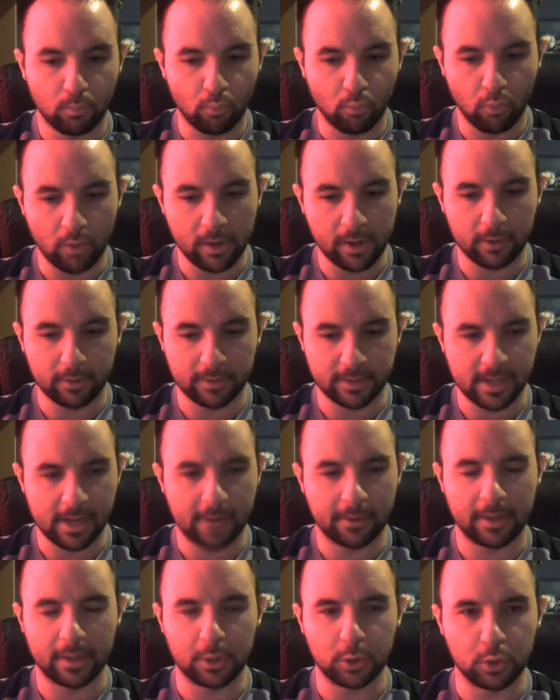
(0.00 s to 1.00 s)
we are
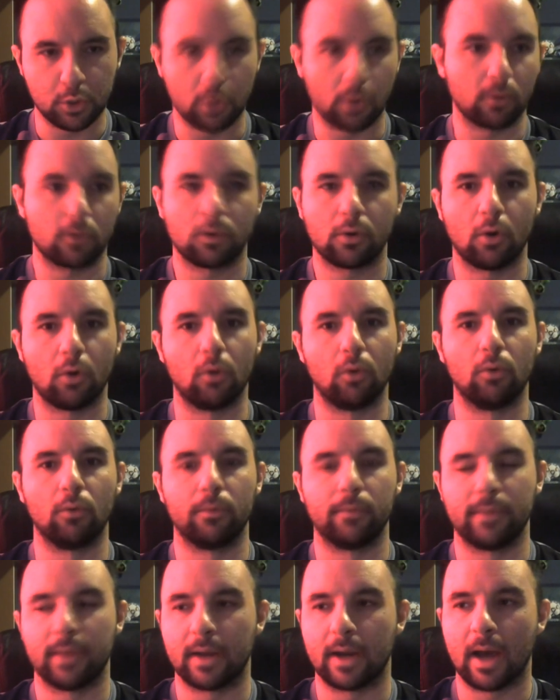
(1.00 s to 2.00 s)
down a dark
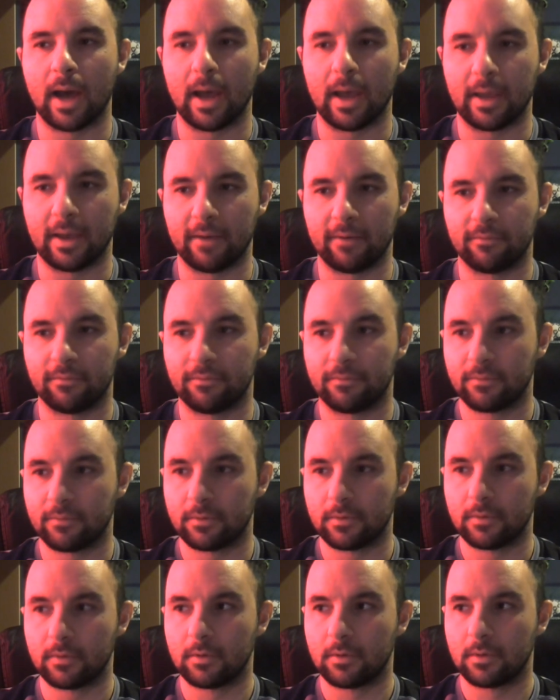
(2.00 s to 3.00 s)
hole that I have
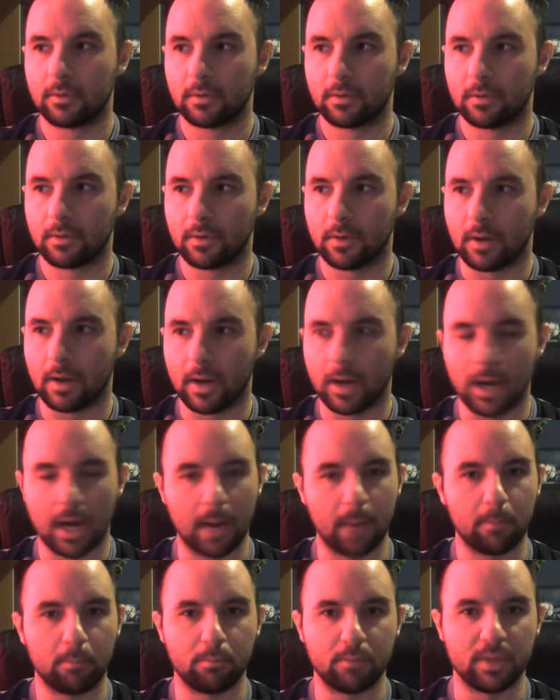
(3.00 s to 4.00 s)

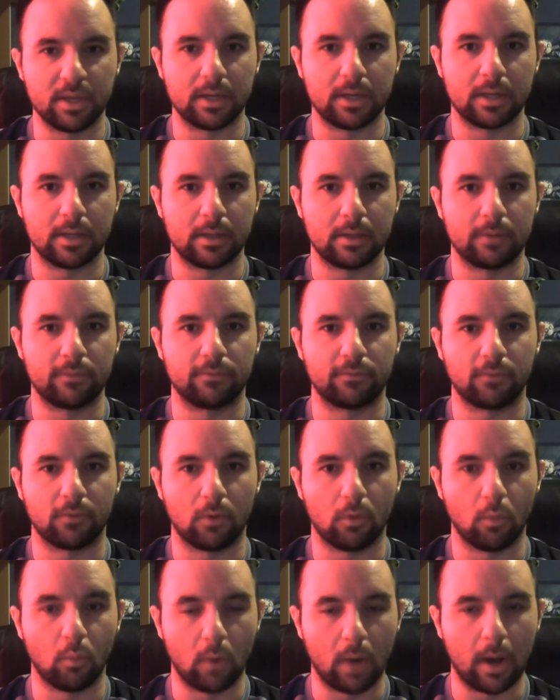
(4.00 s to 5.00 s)
not been in for
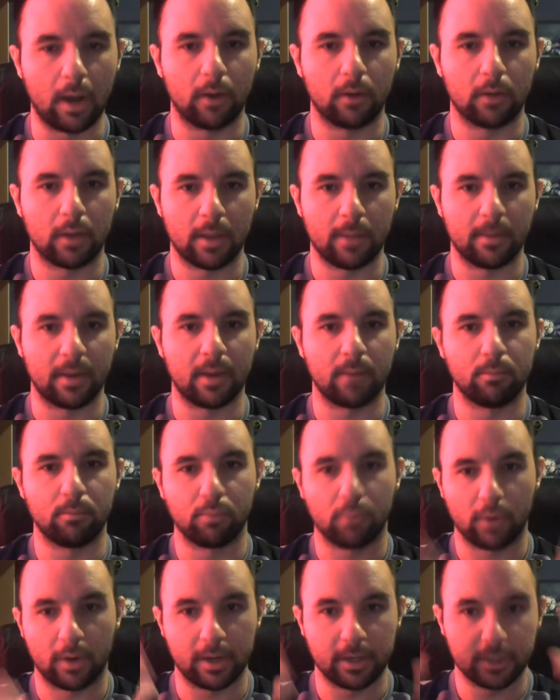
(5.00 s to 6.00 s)
a while, and my
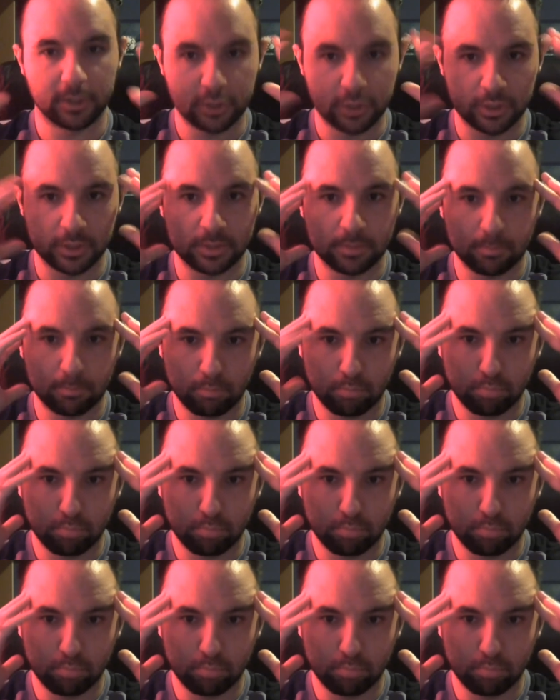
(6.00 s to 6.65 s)
brain is just